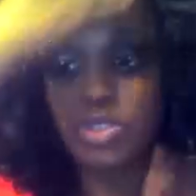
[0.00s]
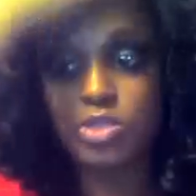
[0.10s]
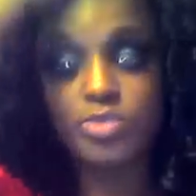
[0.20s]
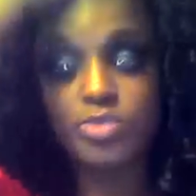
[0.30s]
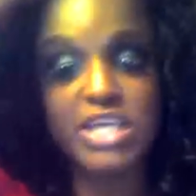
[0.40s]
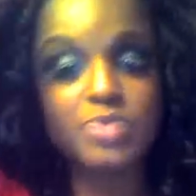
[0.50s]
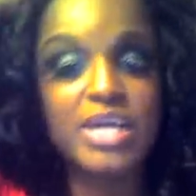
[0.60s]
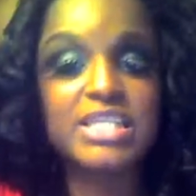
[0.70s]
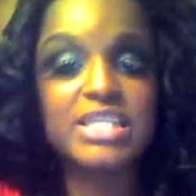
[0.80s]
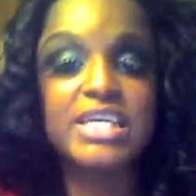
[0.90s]
So that's what
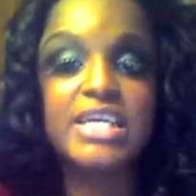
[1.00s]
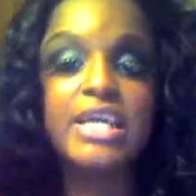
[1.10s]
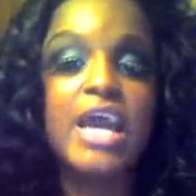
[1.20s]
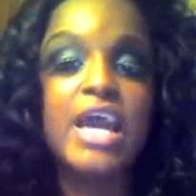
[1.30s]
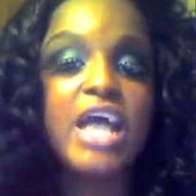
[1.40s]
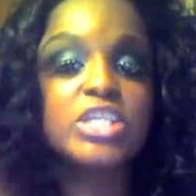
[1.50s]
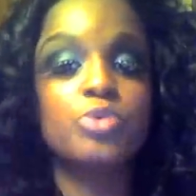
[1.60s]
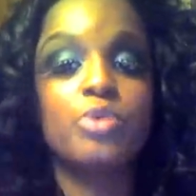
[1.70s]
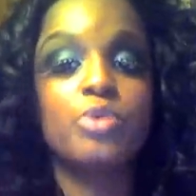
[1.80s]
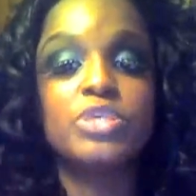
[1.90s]
I did. I just
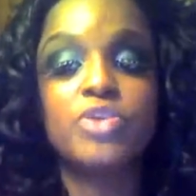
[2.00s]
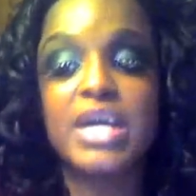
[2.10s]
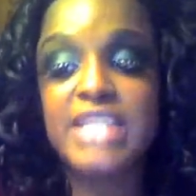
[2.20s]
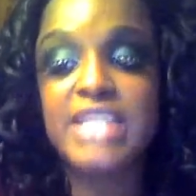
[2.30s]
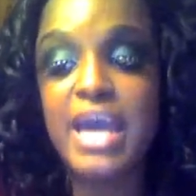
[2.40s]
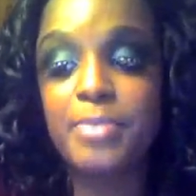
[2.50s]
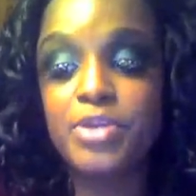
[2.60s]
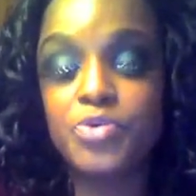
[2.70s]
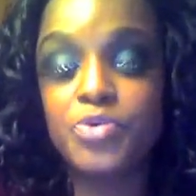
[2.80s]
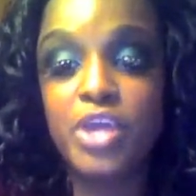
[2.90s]
want to wish you guys a happy
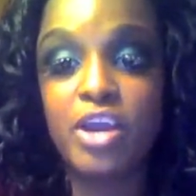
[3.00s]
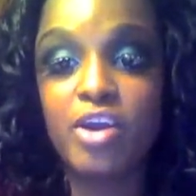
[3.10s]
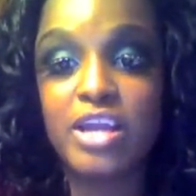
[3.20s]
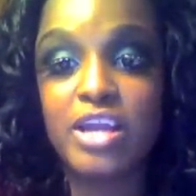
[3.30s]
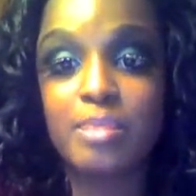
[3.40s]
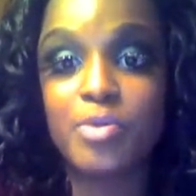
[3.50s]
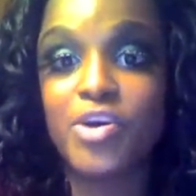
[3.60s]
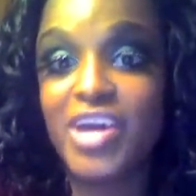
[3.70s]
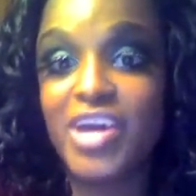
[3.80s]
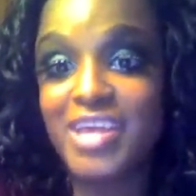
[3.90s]
new year, and I'm going to go
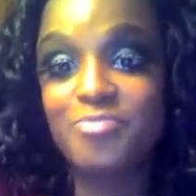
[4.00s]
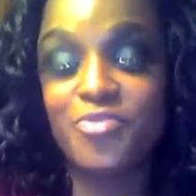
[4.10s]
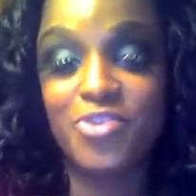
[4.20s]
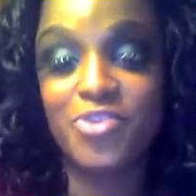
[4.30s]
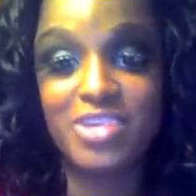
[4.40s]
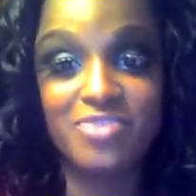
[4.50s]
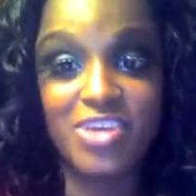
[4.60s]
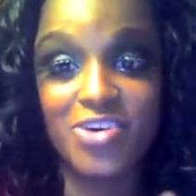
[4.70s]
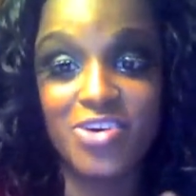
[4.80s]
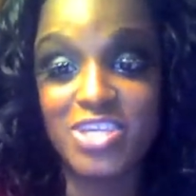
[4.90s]
ahead before this
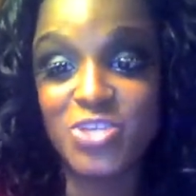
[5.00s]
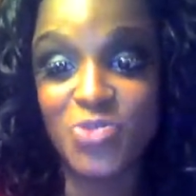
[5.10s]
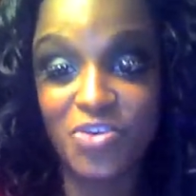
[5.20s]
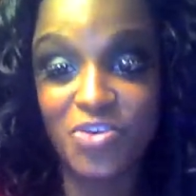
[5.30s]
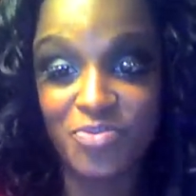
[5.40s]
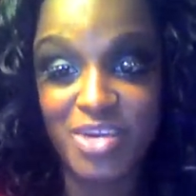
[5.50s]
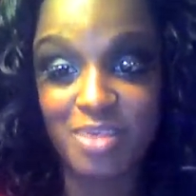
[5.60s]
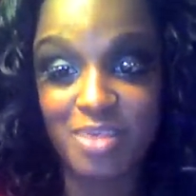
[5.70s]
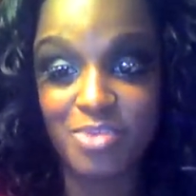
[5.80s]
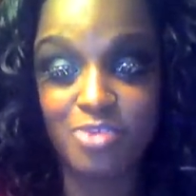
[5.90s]
video is too long for me to
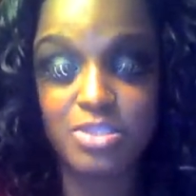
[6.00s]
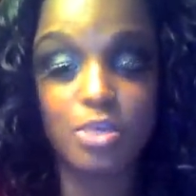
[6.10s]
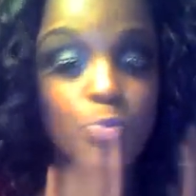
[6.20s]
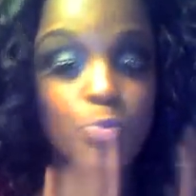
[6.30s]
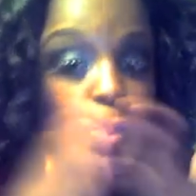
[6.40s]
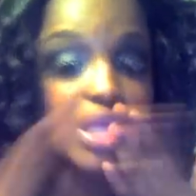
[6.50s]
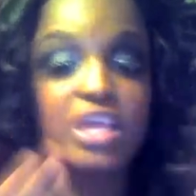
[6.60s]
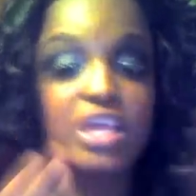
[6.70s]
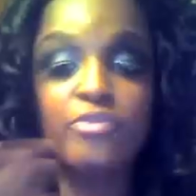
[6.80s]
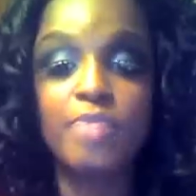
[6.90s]
upload. So
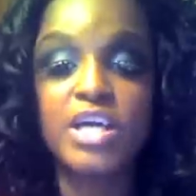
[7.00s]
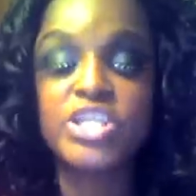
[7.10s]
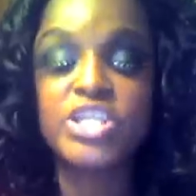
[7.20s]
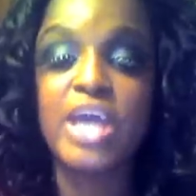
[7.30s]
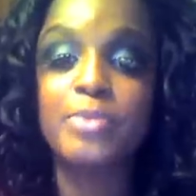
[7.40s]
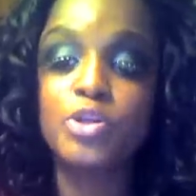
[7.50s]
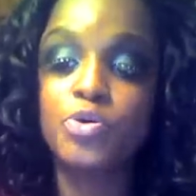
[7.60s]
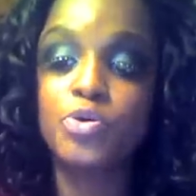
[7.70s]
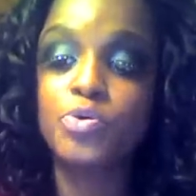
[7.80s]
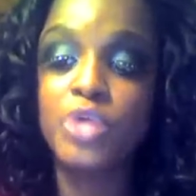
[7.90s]
love you much. Happy
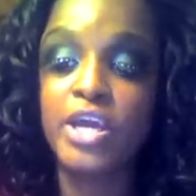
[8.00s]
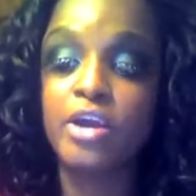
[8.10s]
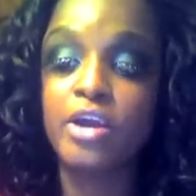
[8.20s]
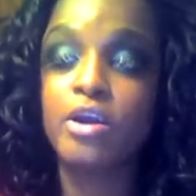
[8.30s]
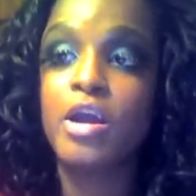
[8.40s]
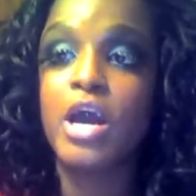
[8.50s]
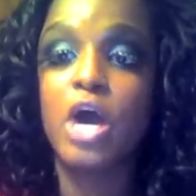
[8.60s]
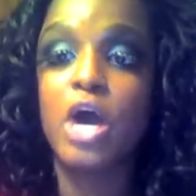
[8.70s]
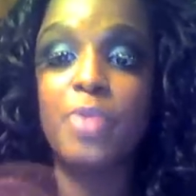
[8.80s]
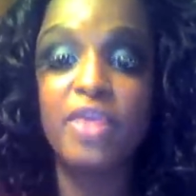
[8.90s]
new year. I
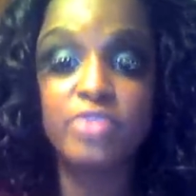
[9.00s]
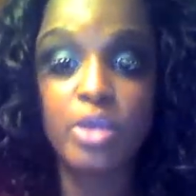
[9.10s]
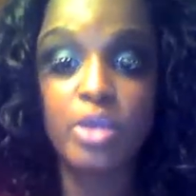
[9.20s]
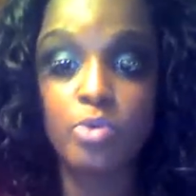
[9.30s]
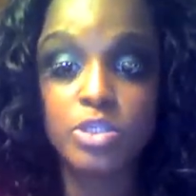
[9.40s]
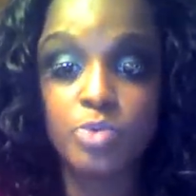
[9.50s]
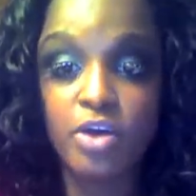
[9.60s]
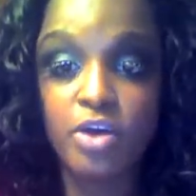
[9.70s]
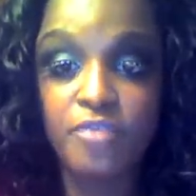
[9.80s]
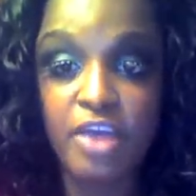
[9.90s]
hope everything works
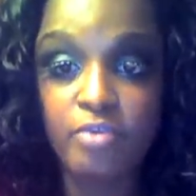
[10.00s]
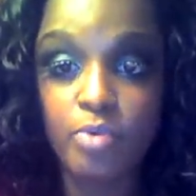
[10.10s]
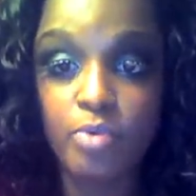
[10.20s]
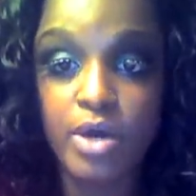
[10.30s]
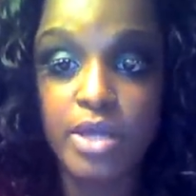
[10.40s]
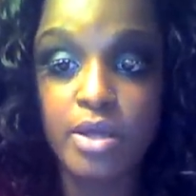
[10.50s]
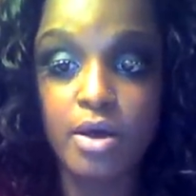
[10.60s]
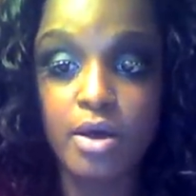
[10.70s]
well for everyone.